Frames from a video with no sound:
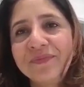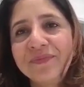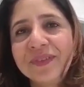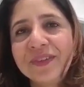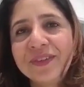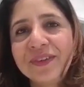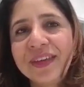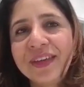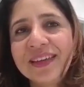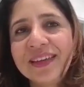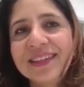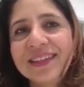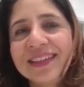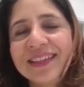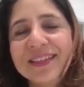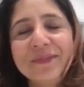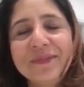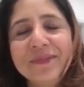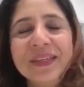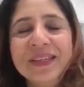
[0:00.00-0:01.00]
So yes,
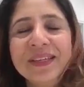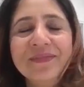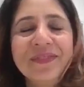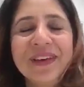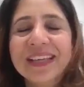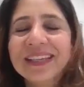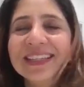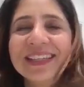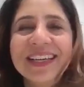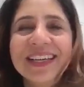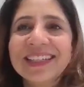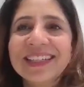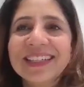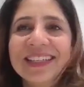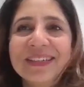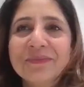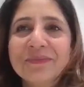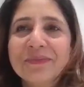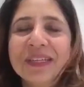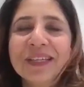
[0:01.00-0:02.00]
it's been
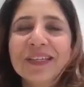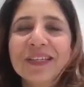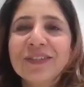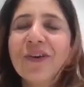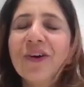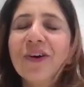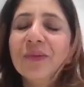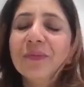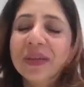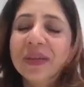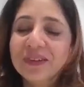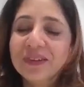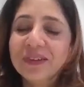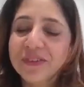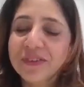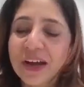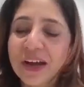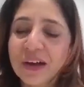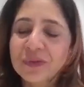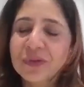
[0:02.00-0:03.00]
fascinating, but it's all been
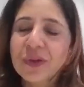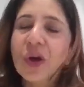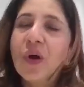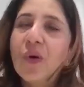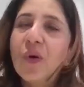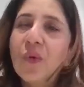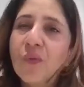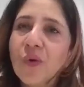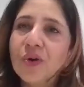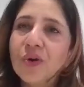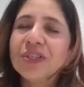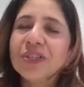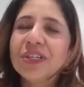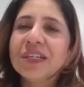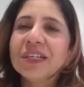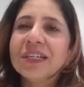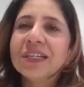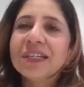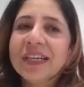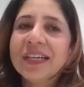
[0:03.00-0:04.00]
around
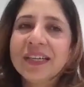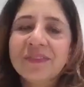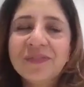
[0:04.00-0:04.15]
water,